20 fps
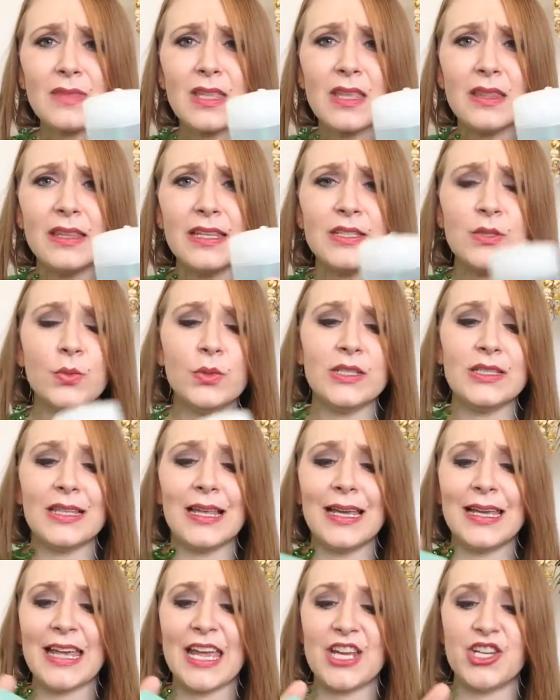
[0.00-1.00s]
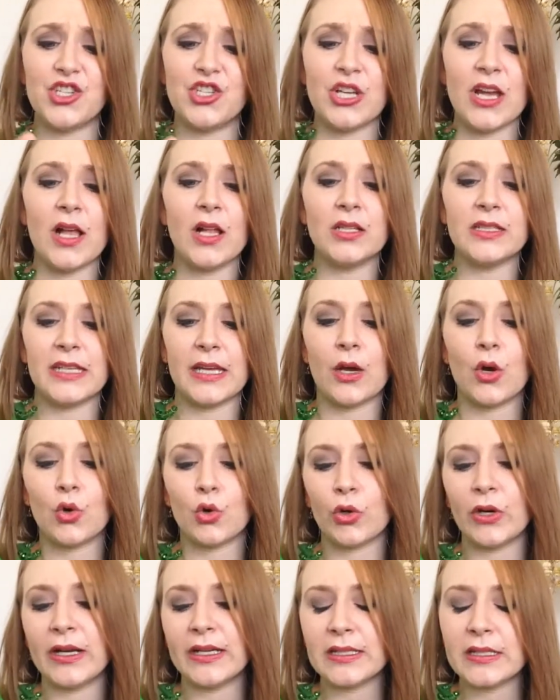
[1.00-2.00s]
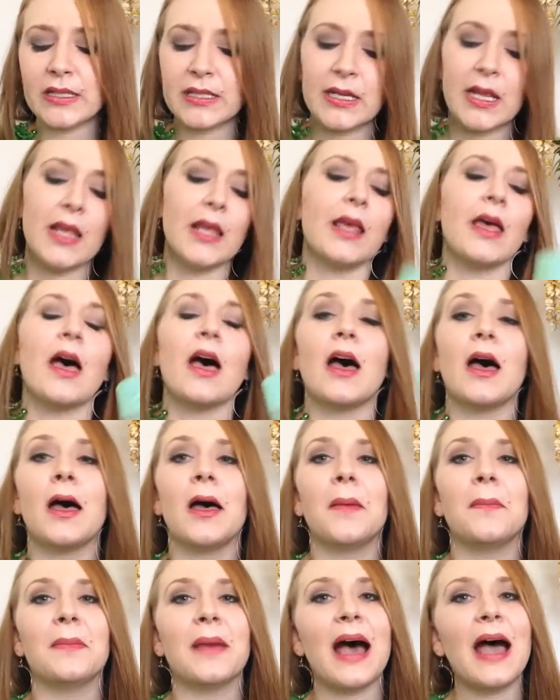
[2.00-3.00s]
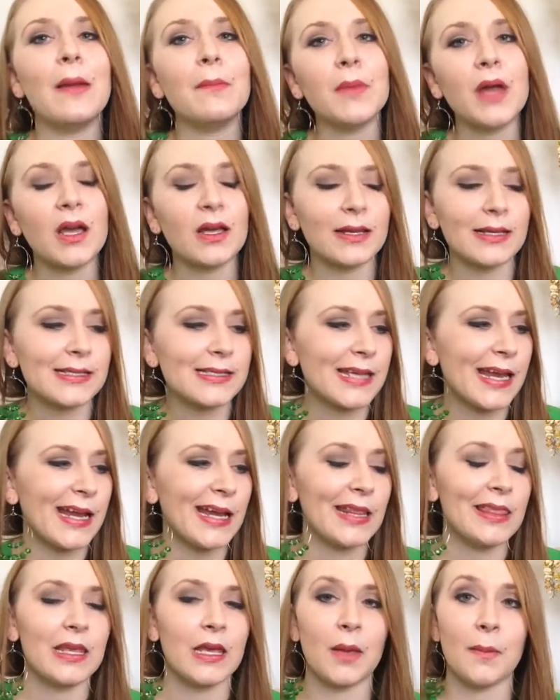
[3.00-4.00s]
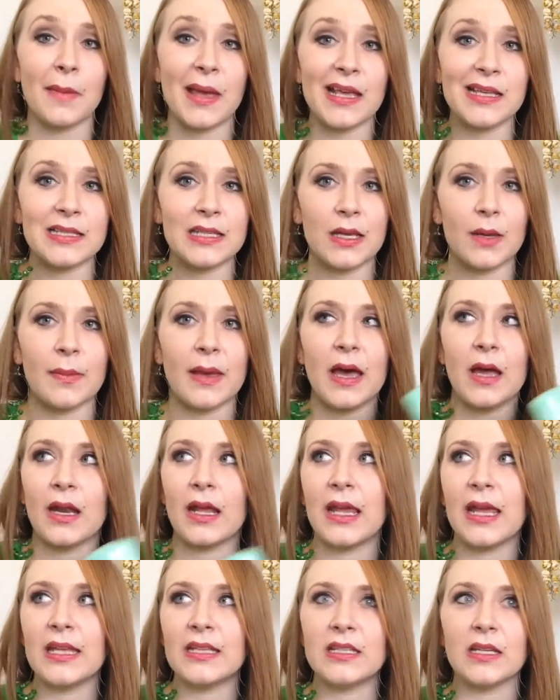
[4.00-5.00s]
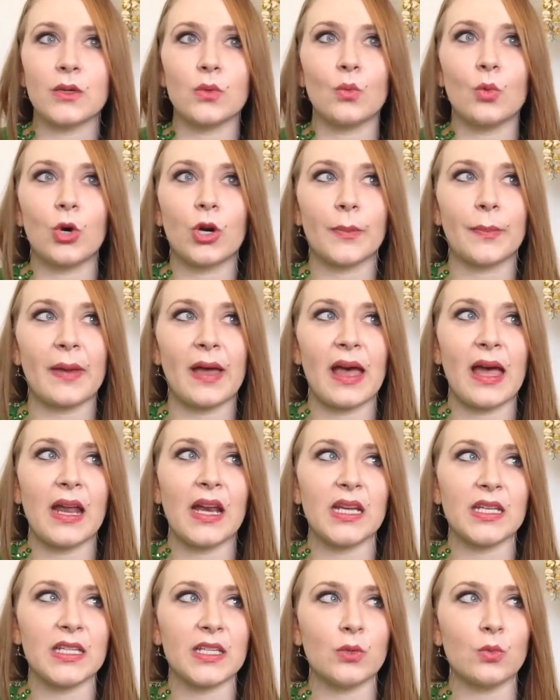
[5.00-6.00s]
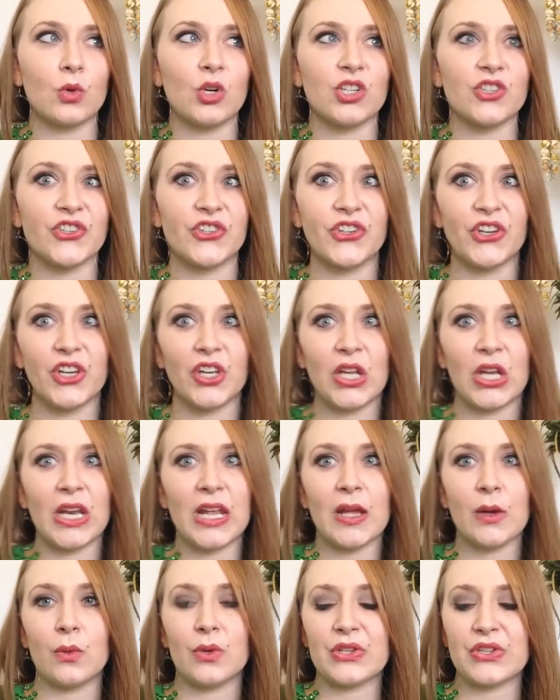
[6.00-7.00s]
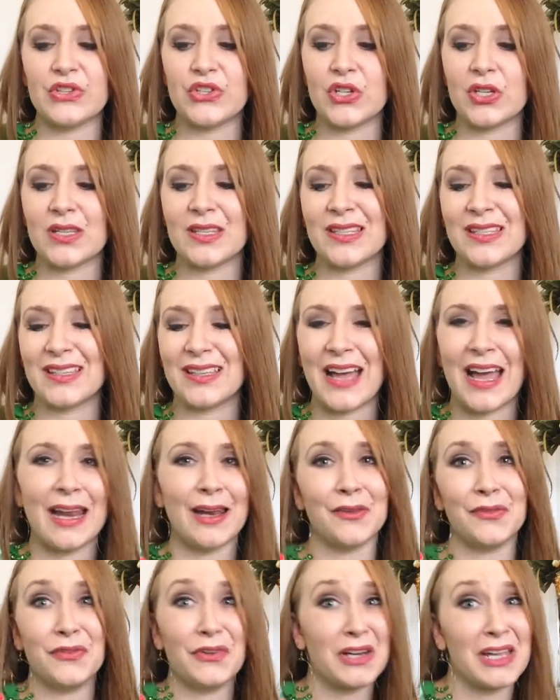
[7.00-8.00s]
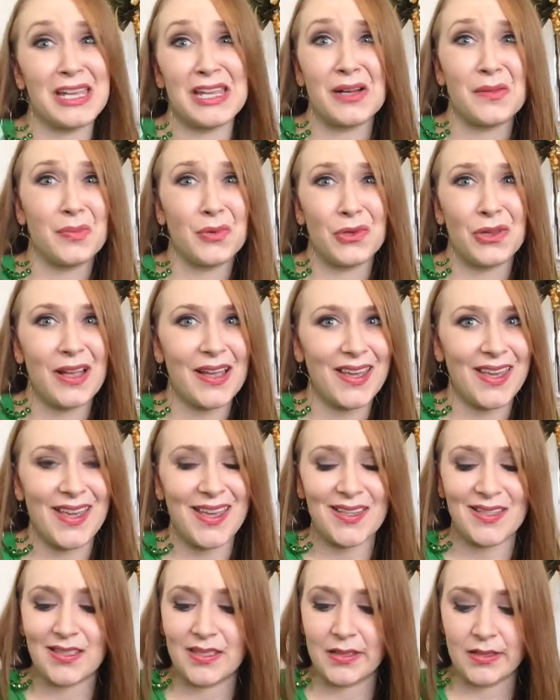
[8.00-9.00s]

This was like a gel deodorant. I'm not going to say anything amazing about it. It didn't work bad. It didn't work good. It was just kind of forgettable, I guess.